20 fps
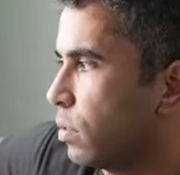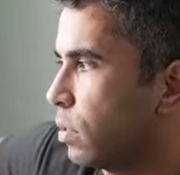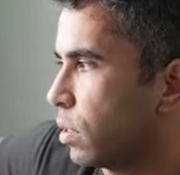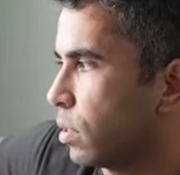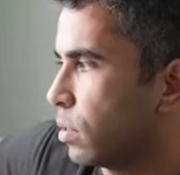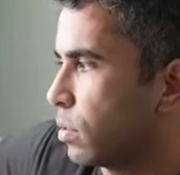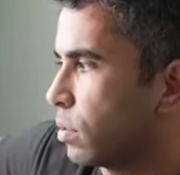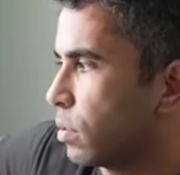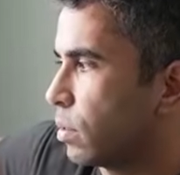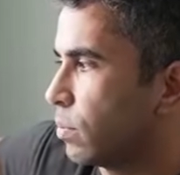Like,
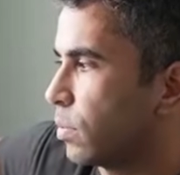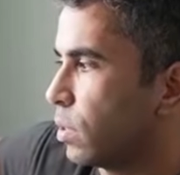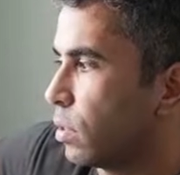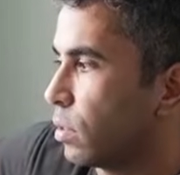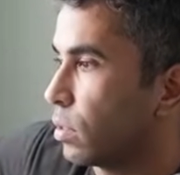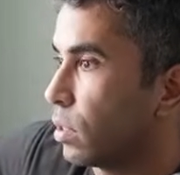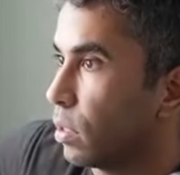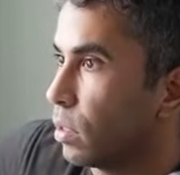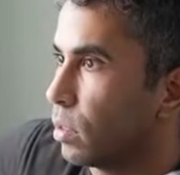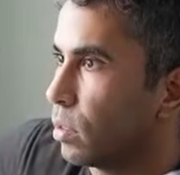it's
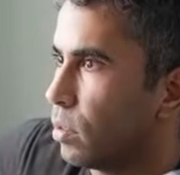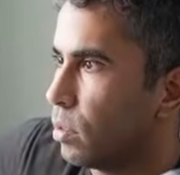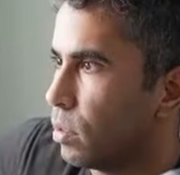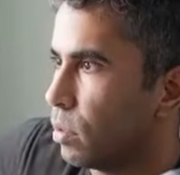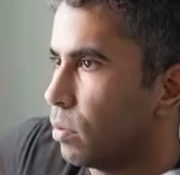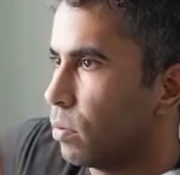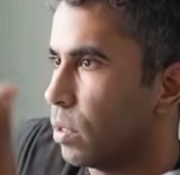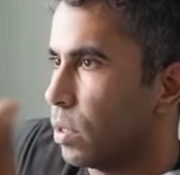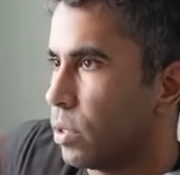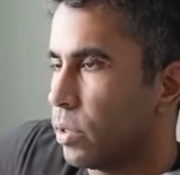something that
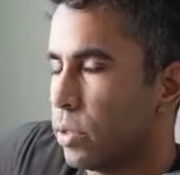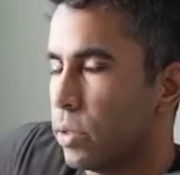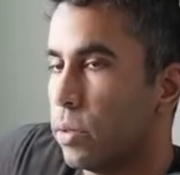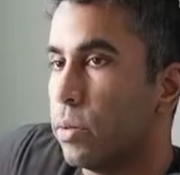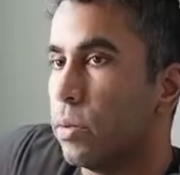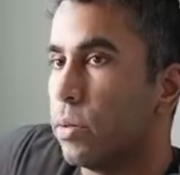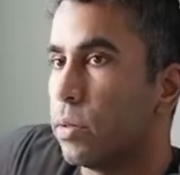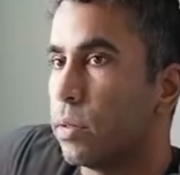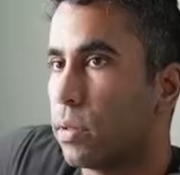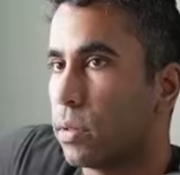you would
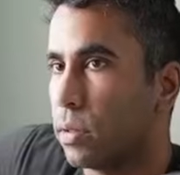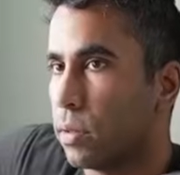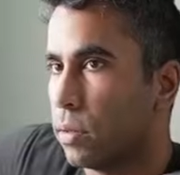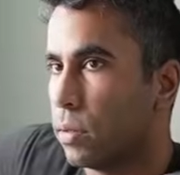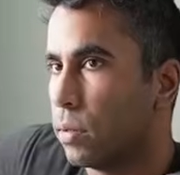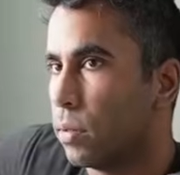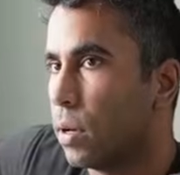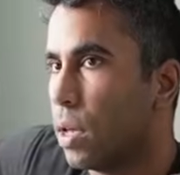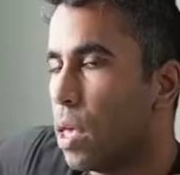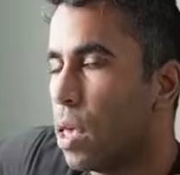use
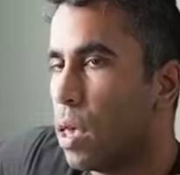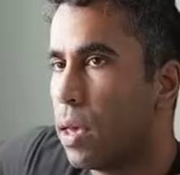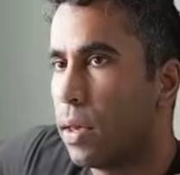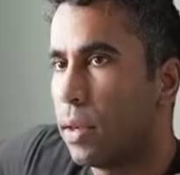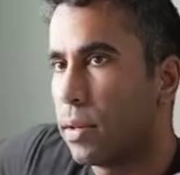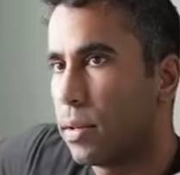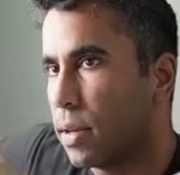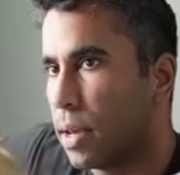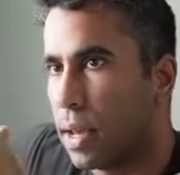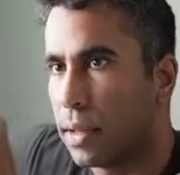to
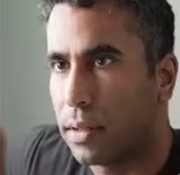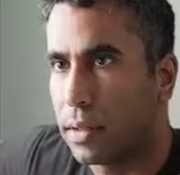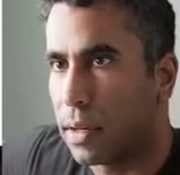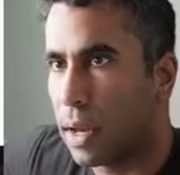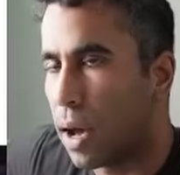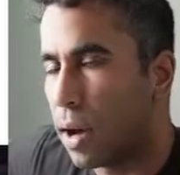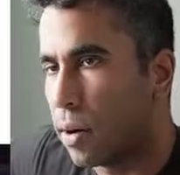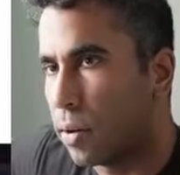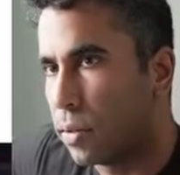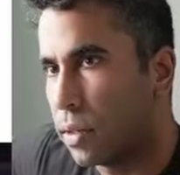test
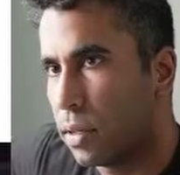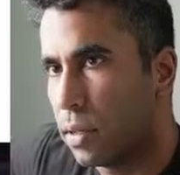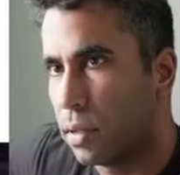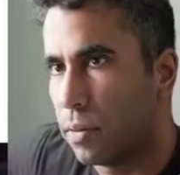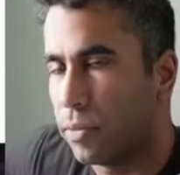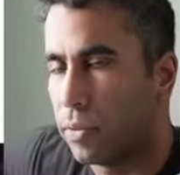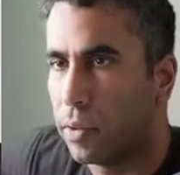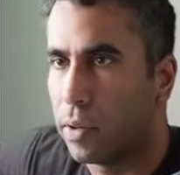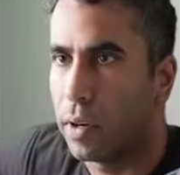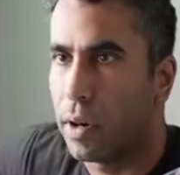out
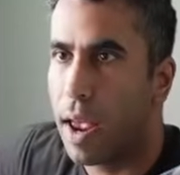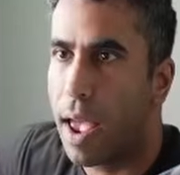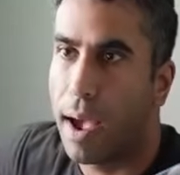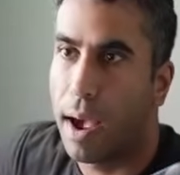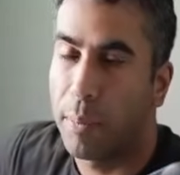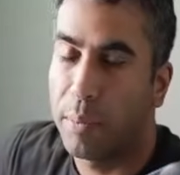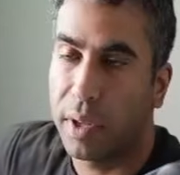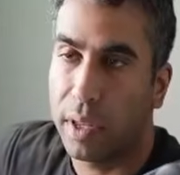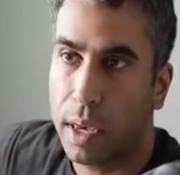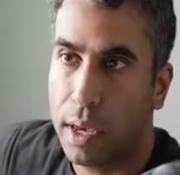if your
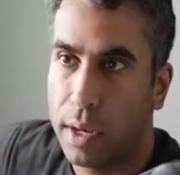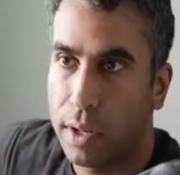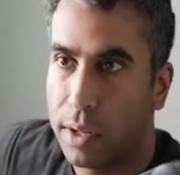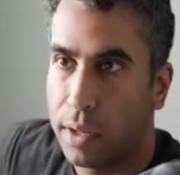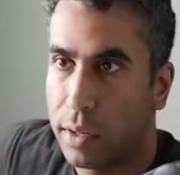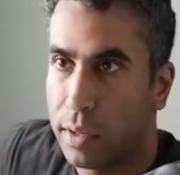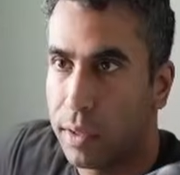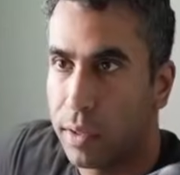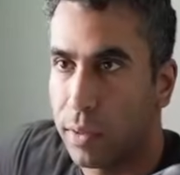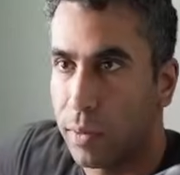
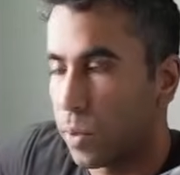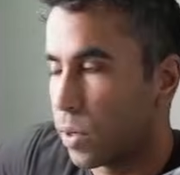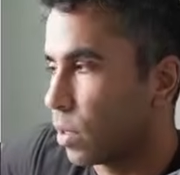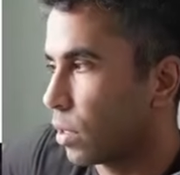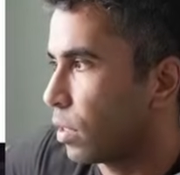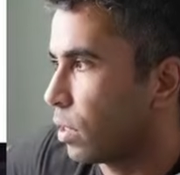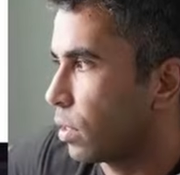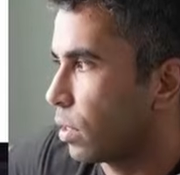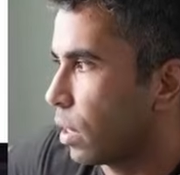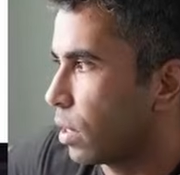application is
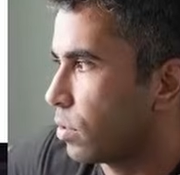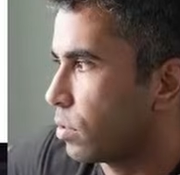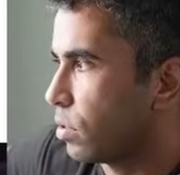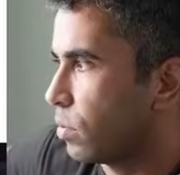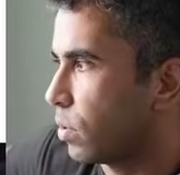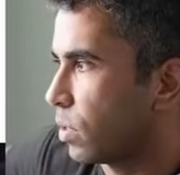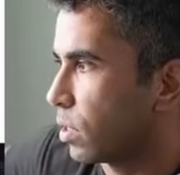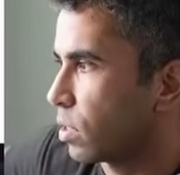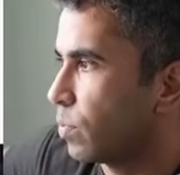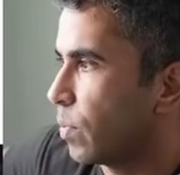working as
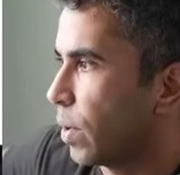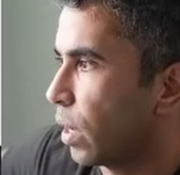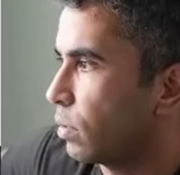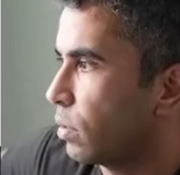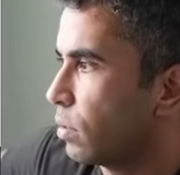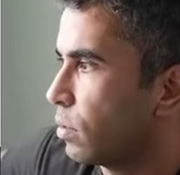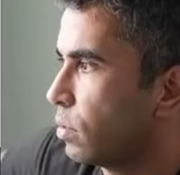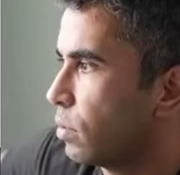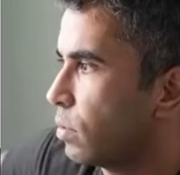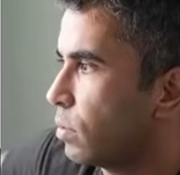you would expect
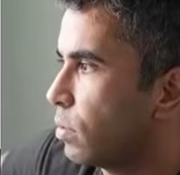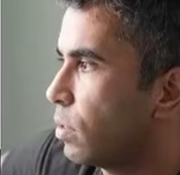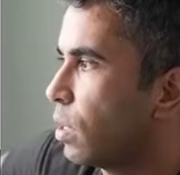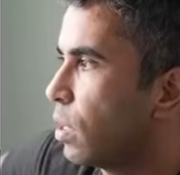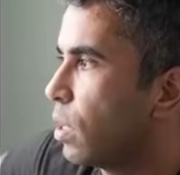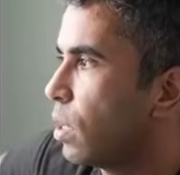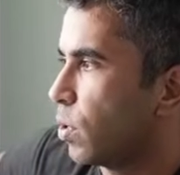it to.